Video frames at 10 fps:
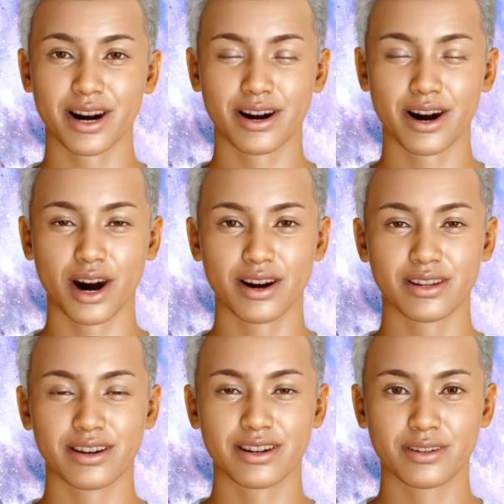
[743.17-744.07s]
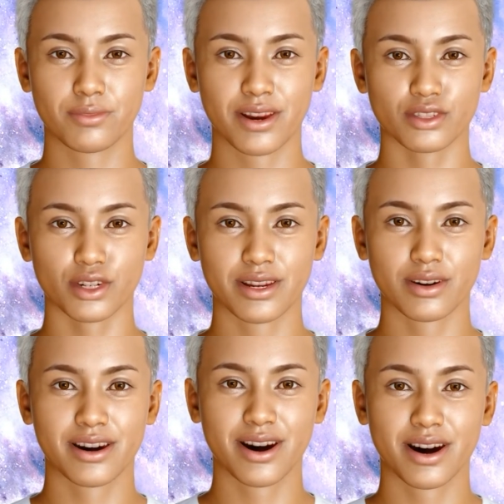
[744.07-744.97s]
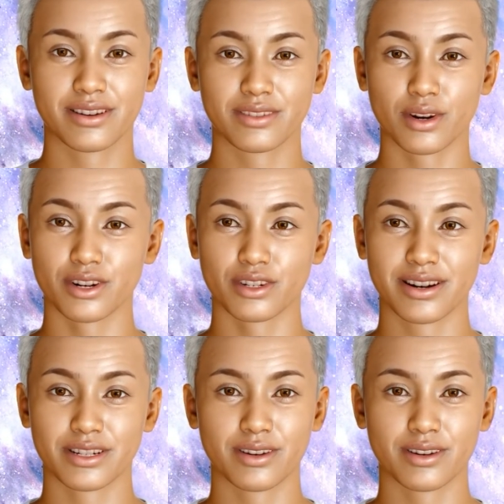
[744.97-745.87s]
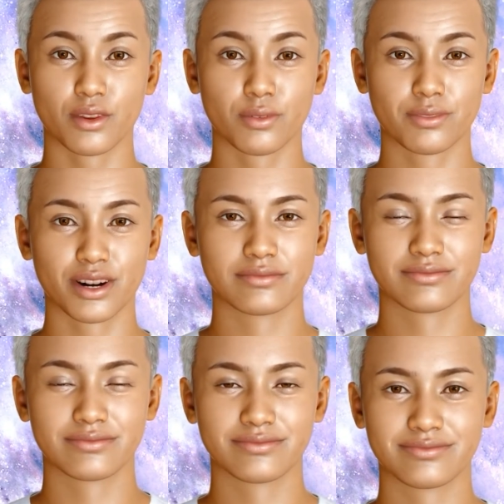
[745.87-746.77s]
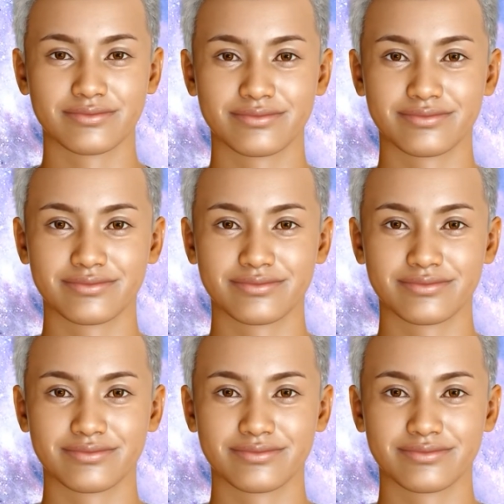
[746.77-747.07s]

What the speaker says: AI system that generates astrologically informed content.